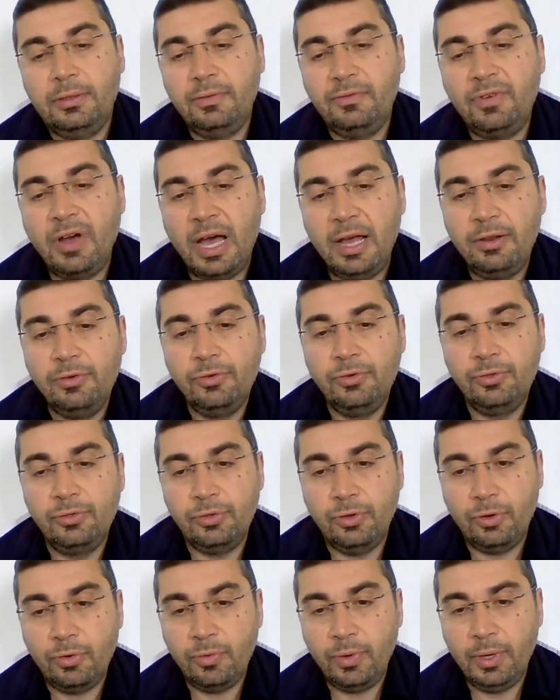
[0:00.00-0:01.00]
values
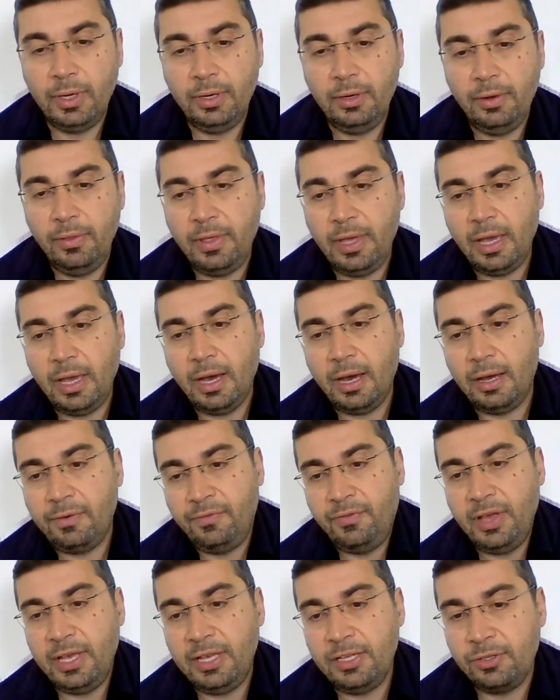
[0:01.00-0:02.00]
or when they are
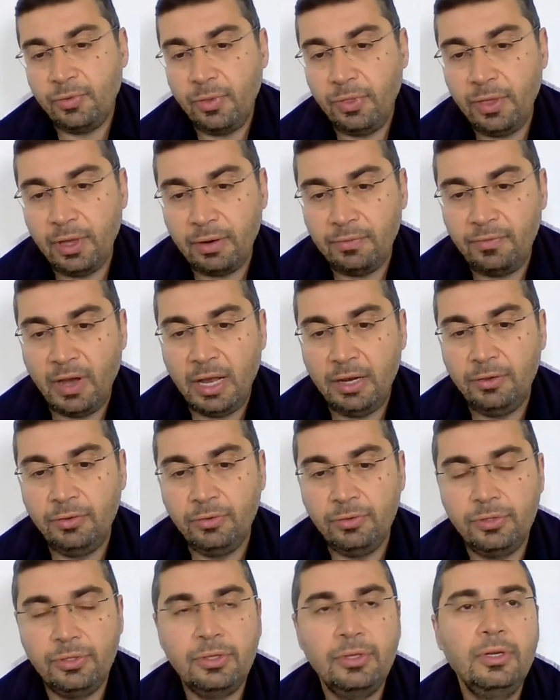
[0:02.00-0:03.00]
faced with their
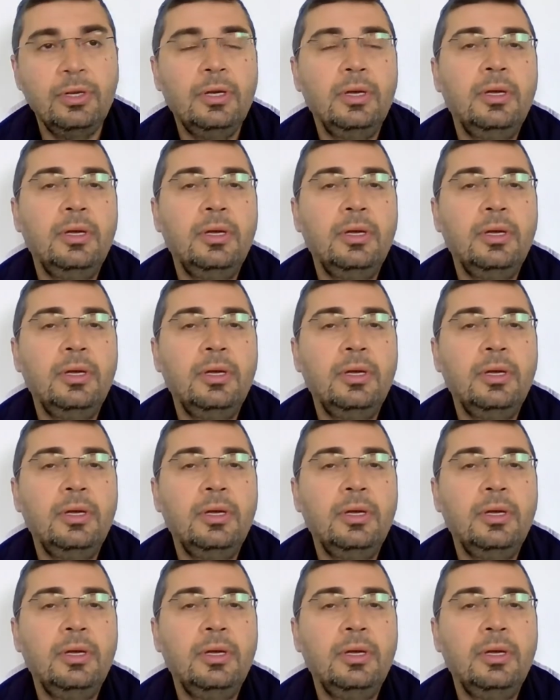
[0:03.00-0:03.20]
values,